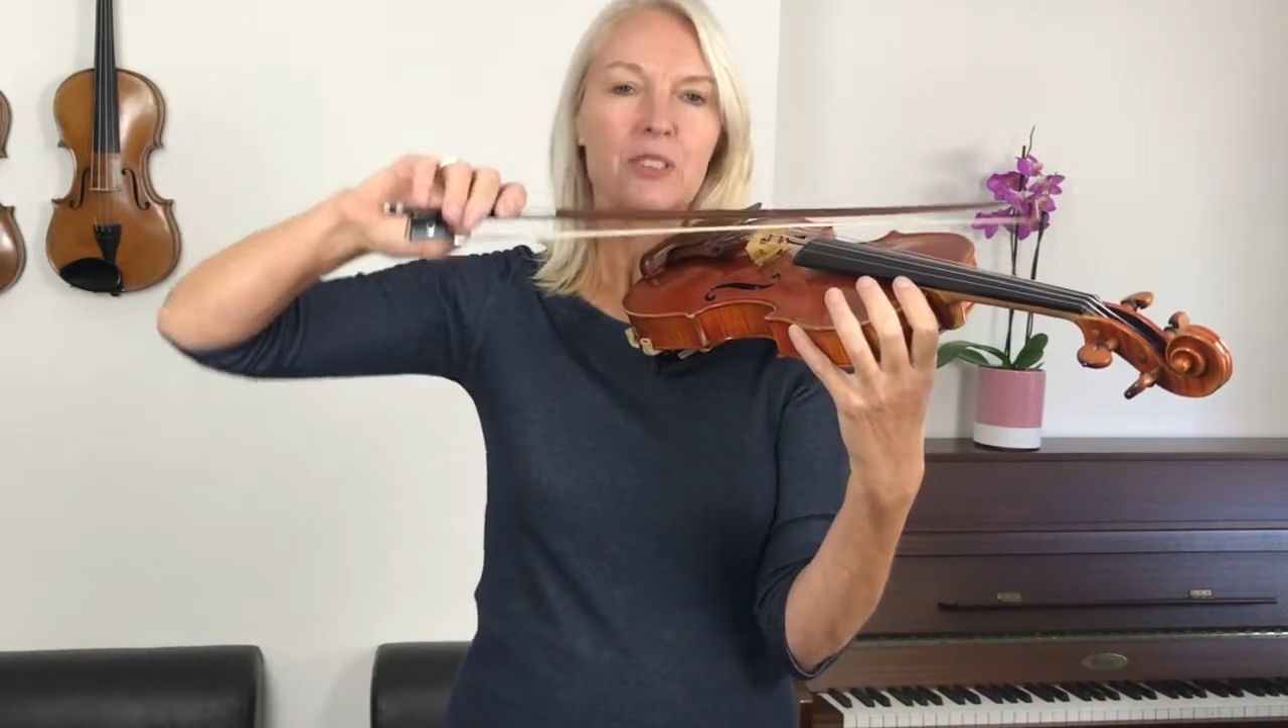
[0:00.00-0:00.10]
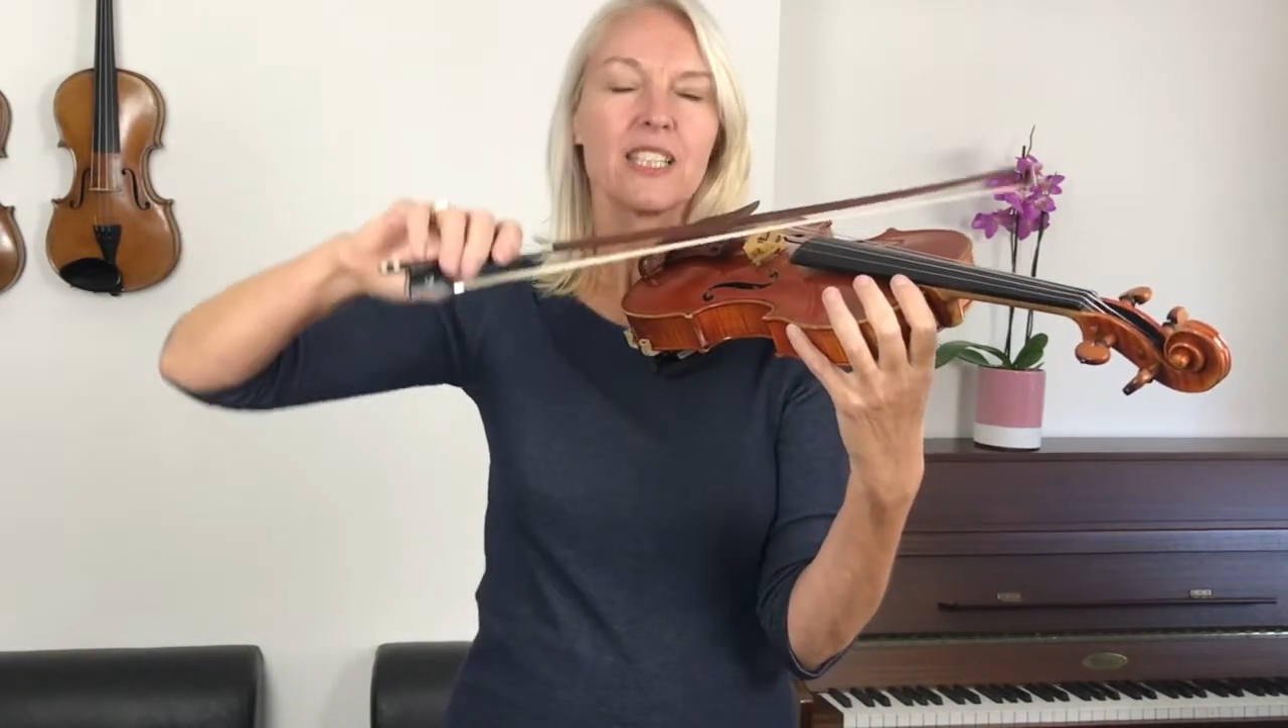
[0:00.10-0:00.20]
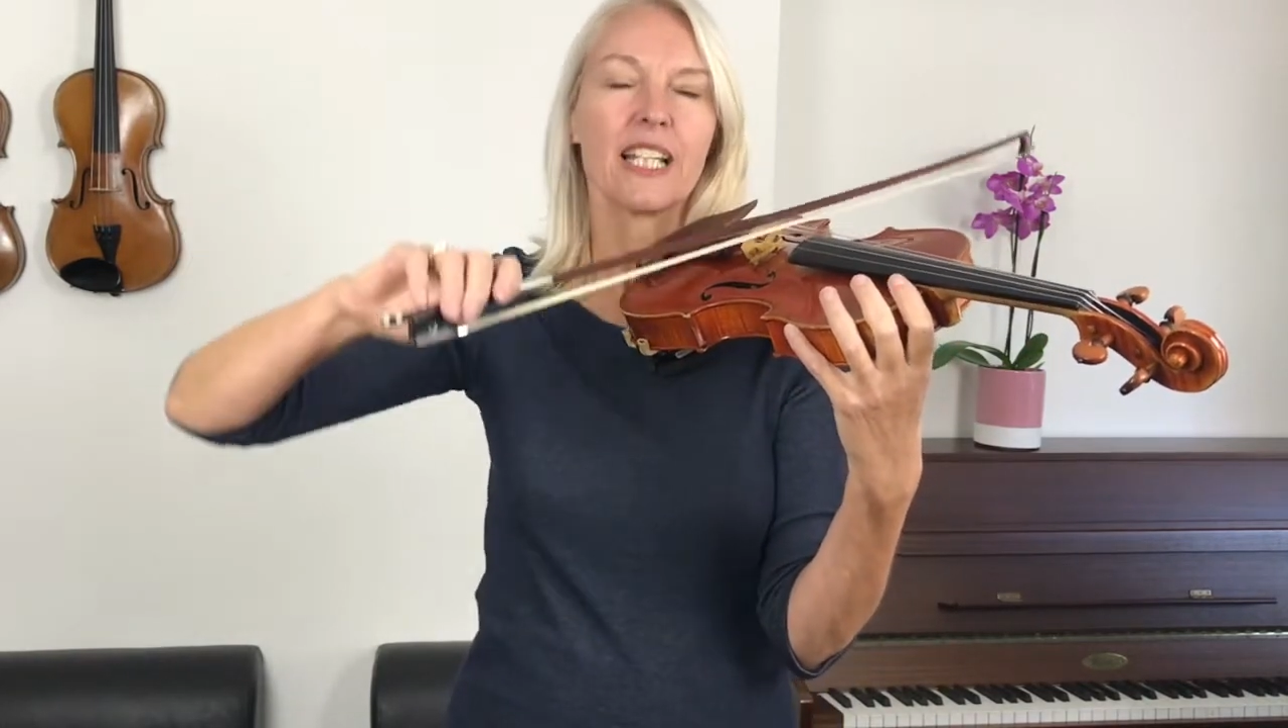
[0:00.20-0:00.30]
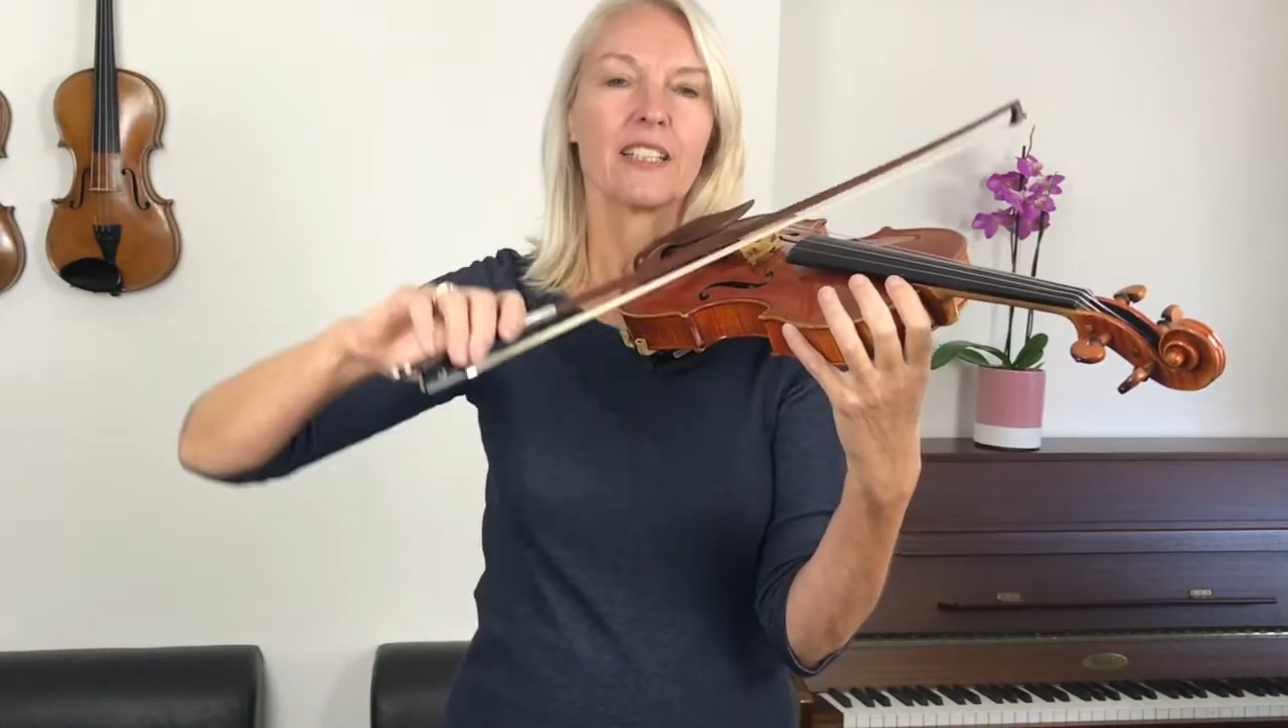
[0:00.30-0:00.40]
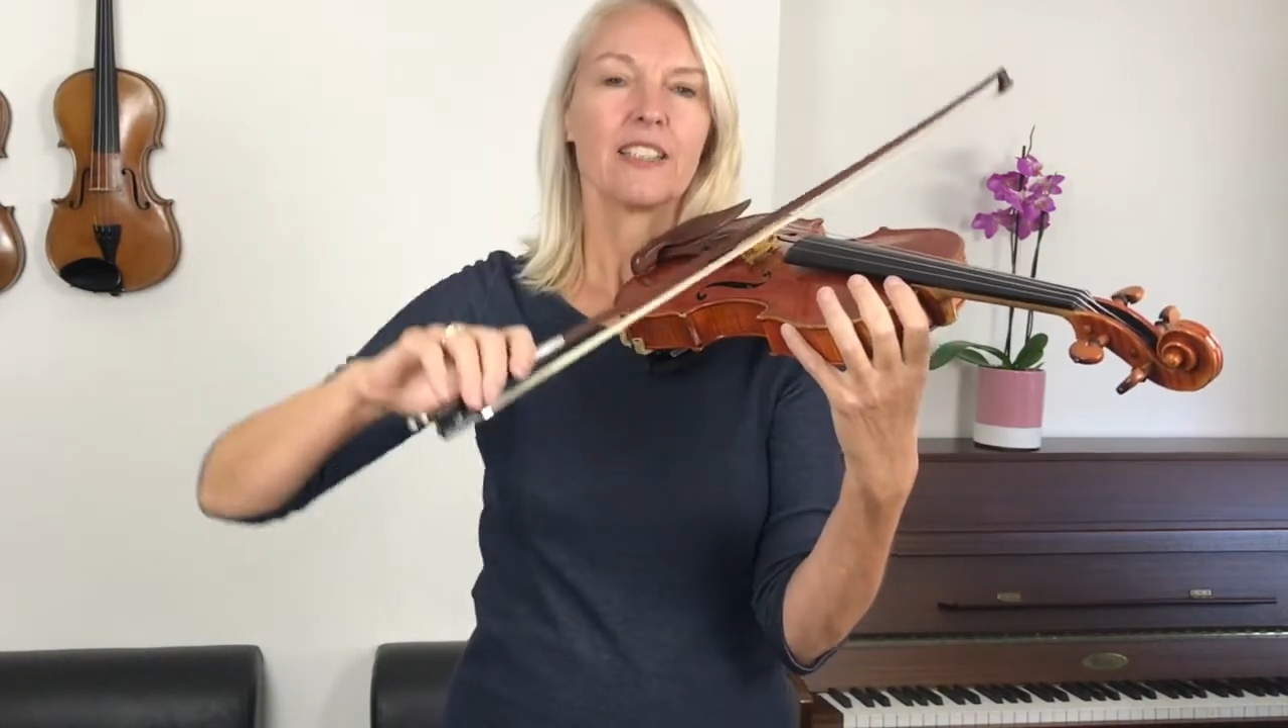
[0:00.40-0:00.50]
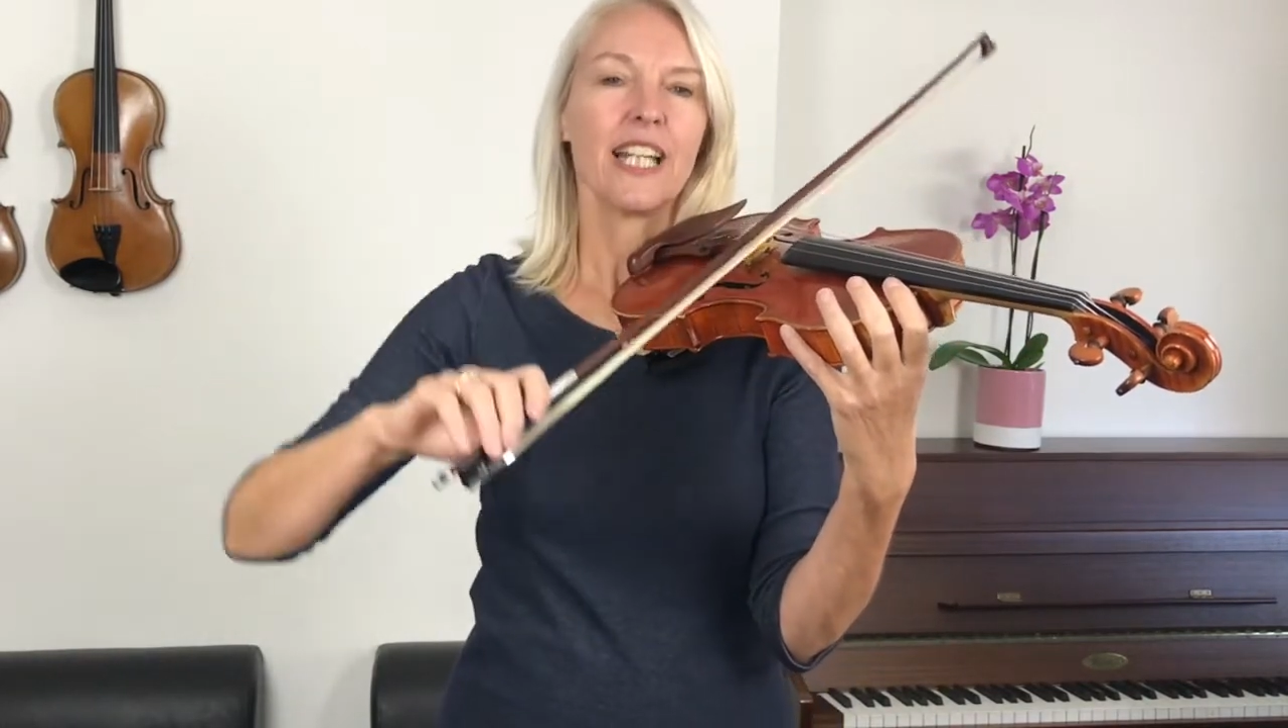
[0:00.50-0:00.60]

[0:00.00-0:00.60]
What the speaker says: second